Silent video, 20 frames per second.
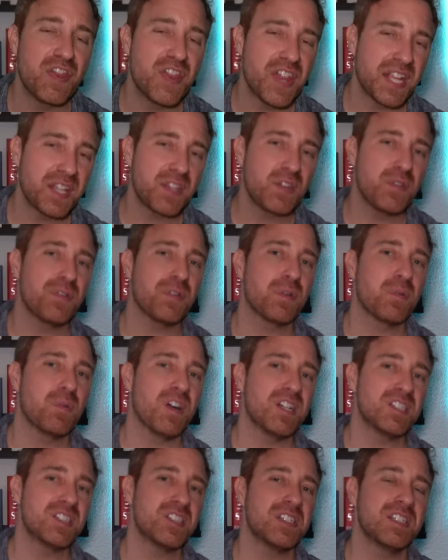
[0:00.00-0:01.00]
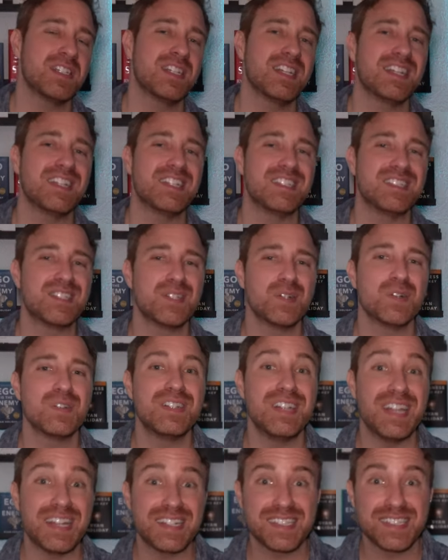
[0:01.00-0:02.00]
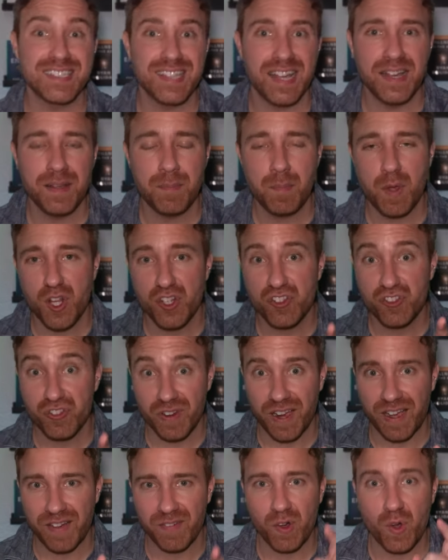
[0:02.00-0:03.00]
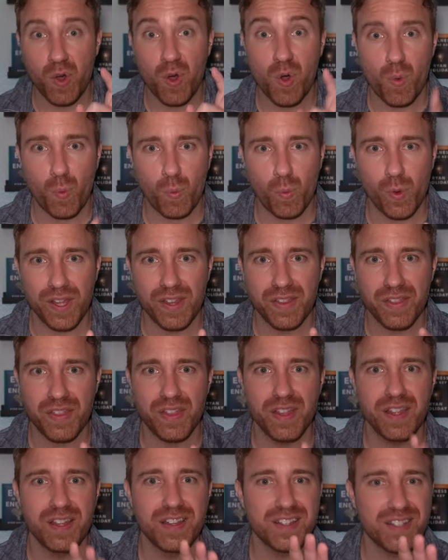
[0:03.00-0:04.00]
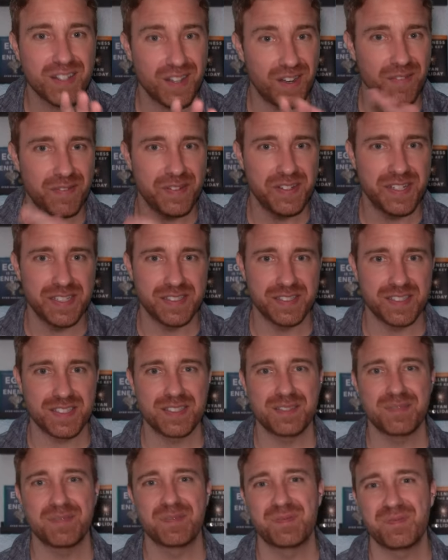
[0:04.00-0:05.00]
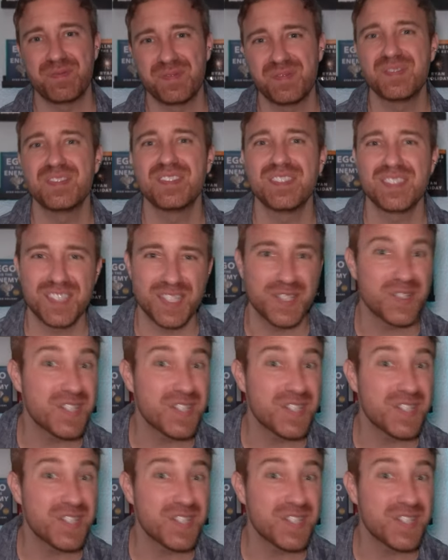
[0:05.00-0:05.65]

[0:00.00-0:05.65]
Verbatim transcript: thank you for watching. And until next time, travel with confidence. See you